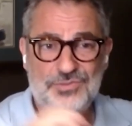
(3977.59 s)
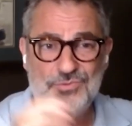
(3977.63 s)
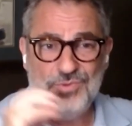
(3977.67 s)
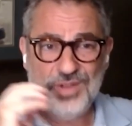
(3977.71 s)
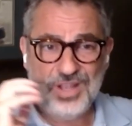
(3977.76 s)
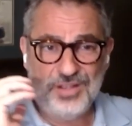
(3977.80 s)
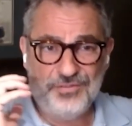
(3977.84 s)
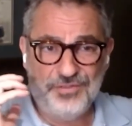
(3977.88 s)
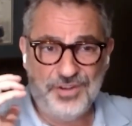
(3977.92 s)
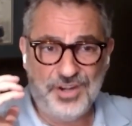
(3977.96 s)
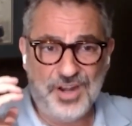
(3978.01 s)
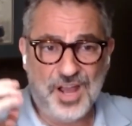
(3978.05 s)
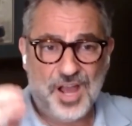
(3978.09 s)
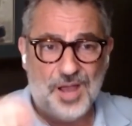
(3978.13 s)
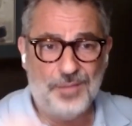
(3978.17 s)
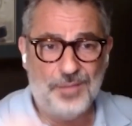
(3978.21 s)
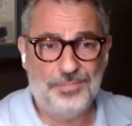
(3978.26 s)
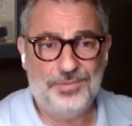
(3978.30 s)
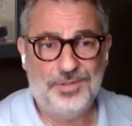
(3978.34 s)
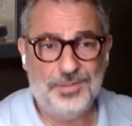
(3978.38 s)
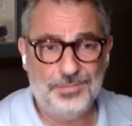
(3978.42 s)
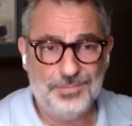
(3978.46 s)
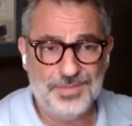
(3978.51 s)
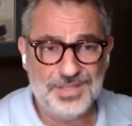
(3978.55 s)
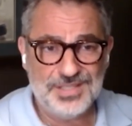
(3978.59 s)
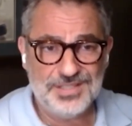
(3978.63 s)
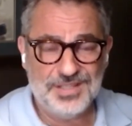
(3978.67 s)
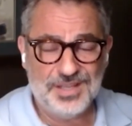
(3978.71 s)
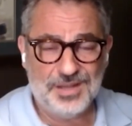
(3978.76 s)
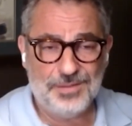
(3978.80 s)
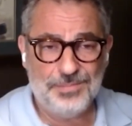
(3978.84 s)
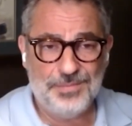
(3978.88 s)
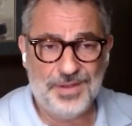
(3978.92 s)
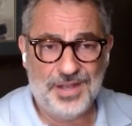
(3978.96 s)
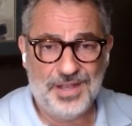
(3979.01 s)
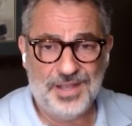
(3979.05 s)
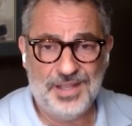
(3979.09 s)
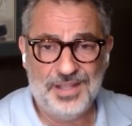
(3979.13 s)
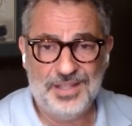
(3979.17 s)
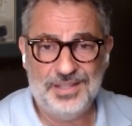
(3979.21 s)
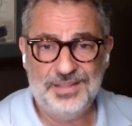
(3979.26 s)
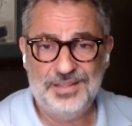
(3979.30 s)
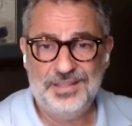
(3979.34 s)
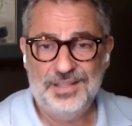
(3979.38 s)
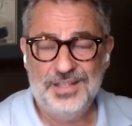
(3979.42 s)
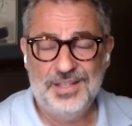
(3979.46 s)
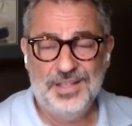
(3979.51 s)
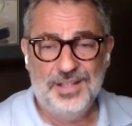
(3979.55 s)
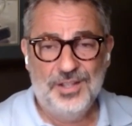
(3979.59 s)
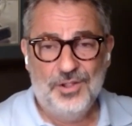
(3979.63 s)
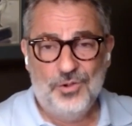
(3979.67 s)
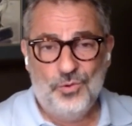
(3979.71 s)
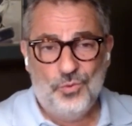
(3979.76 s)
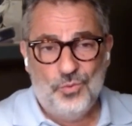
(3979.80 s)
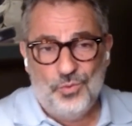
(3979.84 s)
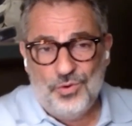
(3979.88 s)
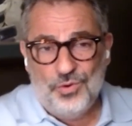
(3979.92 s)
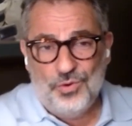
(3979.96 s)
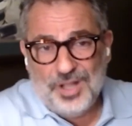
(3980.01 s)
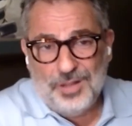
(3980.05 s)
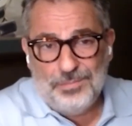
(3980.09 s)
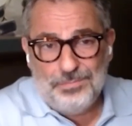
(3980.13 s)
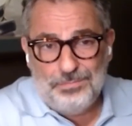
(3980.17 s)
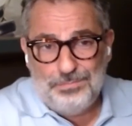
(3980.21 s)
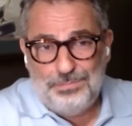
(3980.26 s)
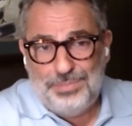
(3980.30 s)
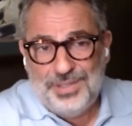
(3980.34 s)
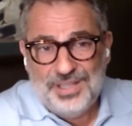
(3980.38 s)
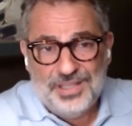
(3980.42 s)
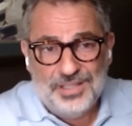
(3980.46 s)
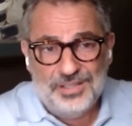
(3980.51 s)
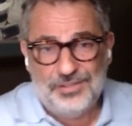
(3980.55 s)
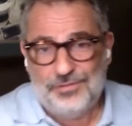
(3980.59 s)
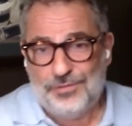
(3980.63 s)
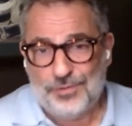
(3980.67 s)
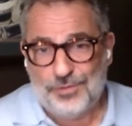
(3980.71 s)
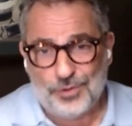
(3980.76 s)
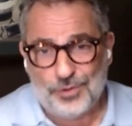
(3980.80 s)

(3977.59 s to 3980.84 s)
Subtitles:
We have an optimistic mind. We're not built for